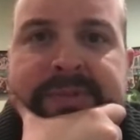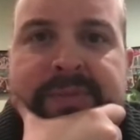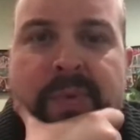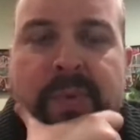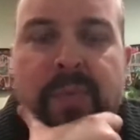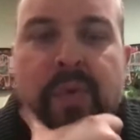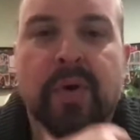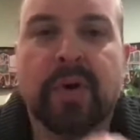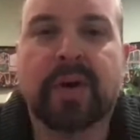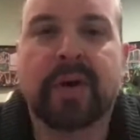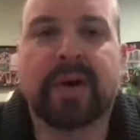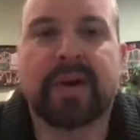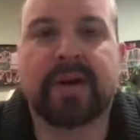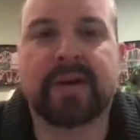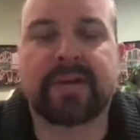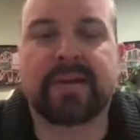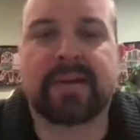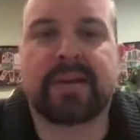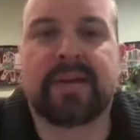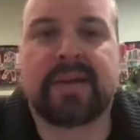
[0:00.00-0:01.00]
report
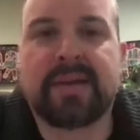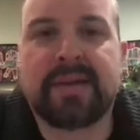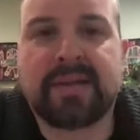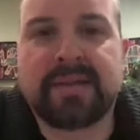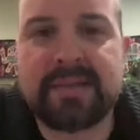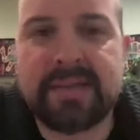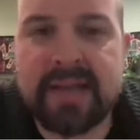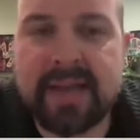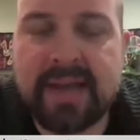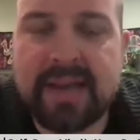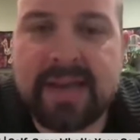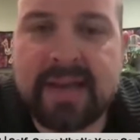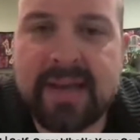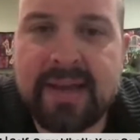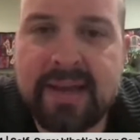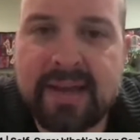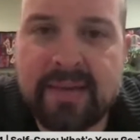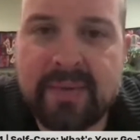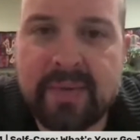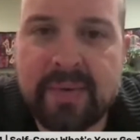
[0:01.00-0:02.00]
card today,
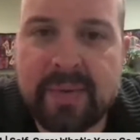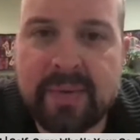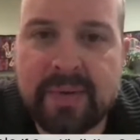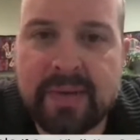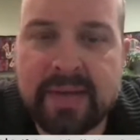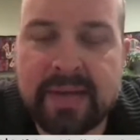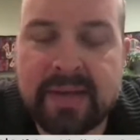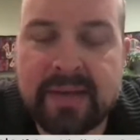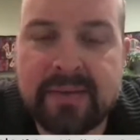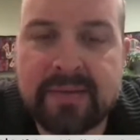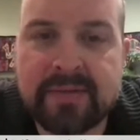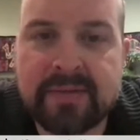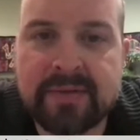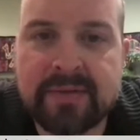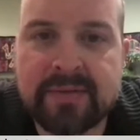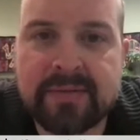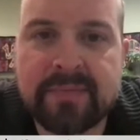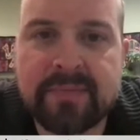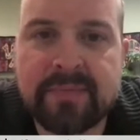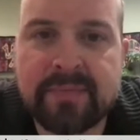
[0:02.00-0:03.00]
and we were like
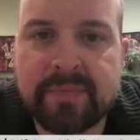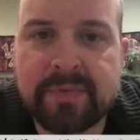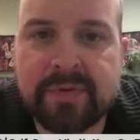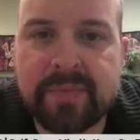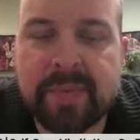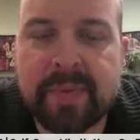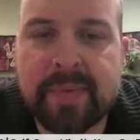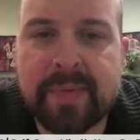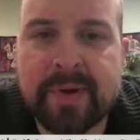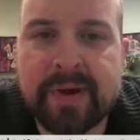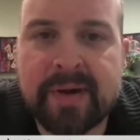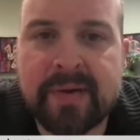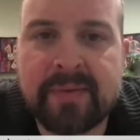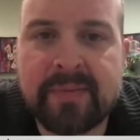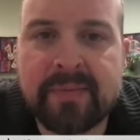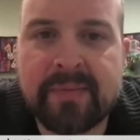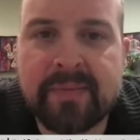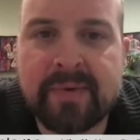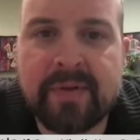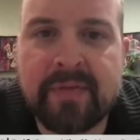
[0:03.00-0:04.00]
just super
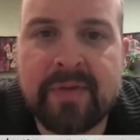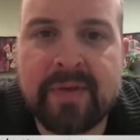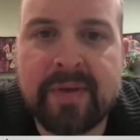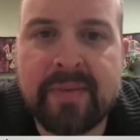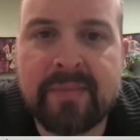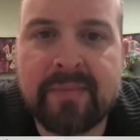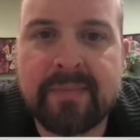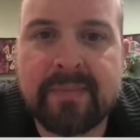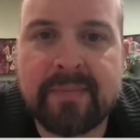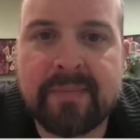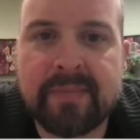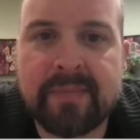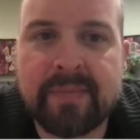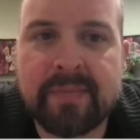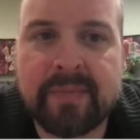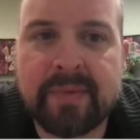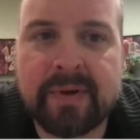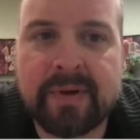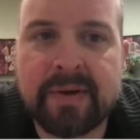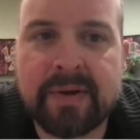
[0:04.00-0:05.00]
proud of him.
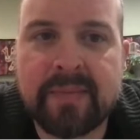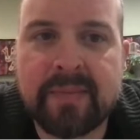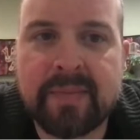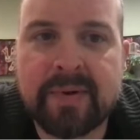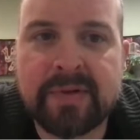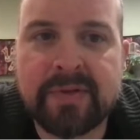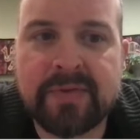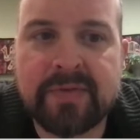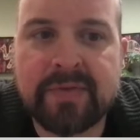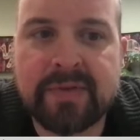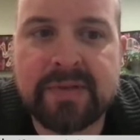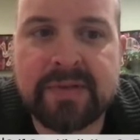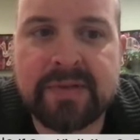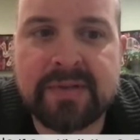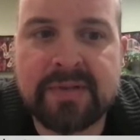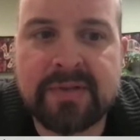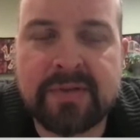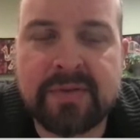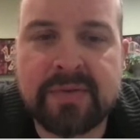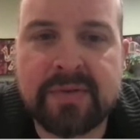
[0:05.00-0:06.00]
Bunch of
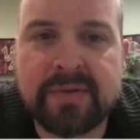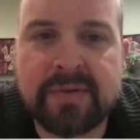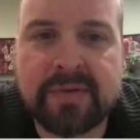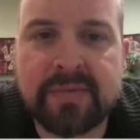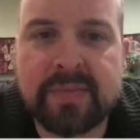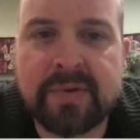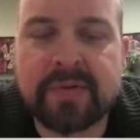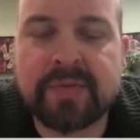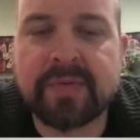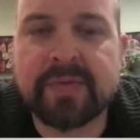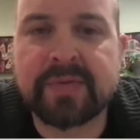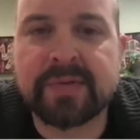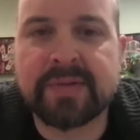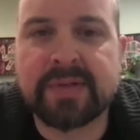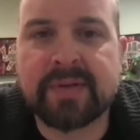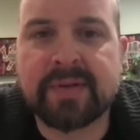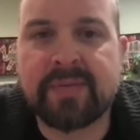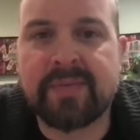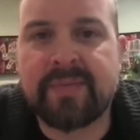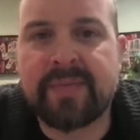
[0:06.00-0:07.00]
his
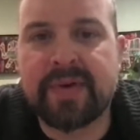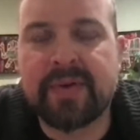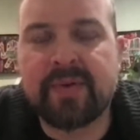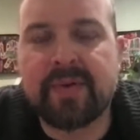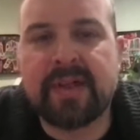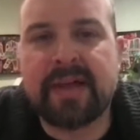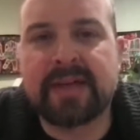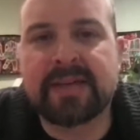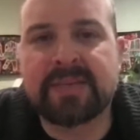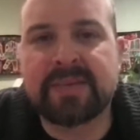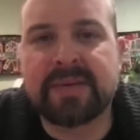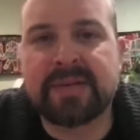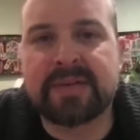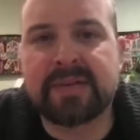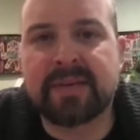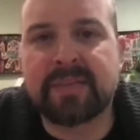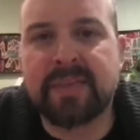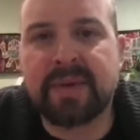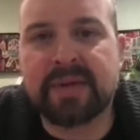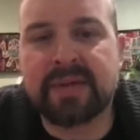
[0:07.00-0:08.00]
fellow classmates
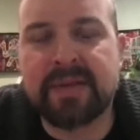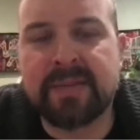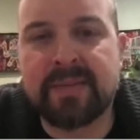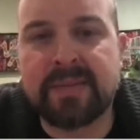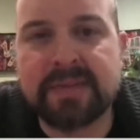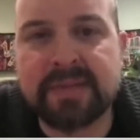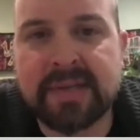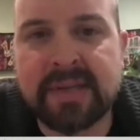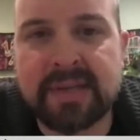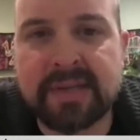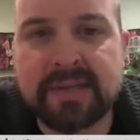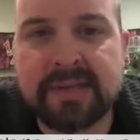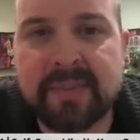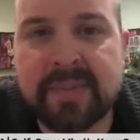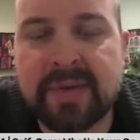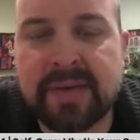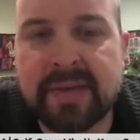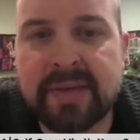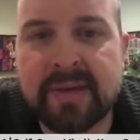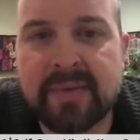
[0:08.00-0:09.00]
like picked him as like
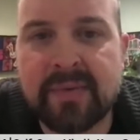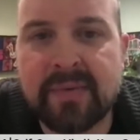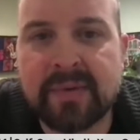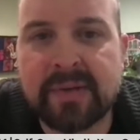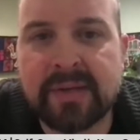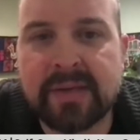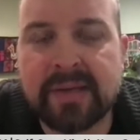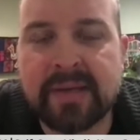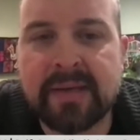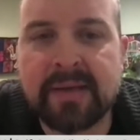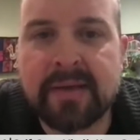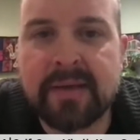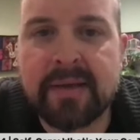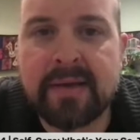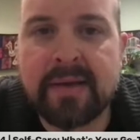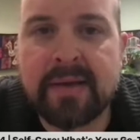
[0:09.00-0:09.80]
somebody that really